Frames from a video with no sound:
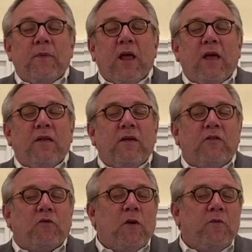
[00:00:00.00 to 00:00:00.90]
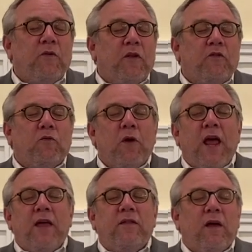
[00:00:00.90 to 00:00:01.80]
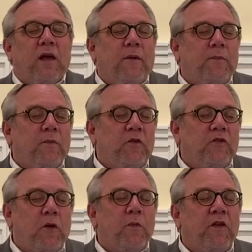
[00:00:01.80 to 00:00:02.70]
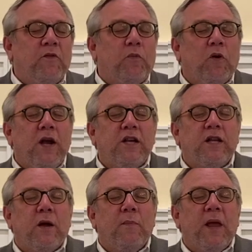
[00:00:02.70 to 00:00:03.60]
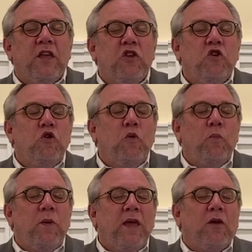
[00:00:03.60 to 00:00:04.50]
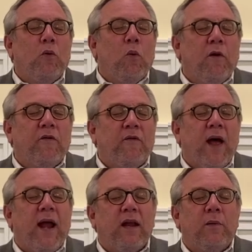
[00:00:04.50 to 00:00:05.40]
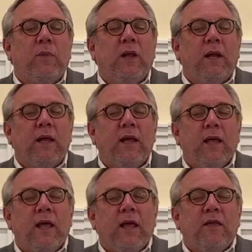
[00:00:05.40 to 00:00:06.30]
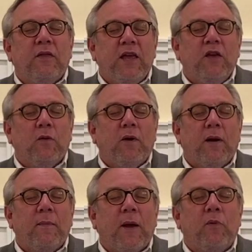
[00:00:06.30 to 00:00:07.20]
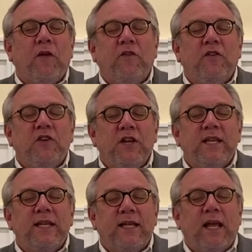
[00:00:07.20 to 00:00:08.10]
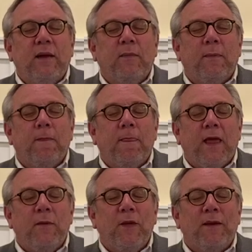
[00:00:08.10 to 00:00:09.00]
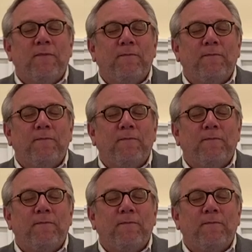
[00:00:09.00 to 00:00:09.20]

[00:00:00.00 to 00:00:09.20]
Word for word: uh, the scripture that's read, the sermon that's preached, may you be glorified completely. Thank you, Lord. I pray this in Jesus' name. Amen.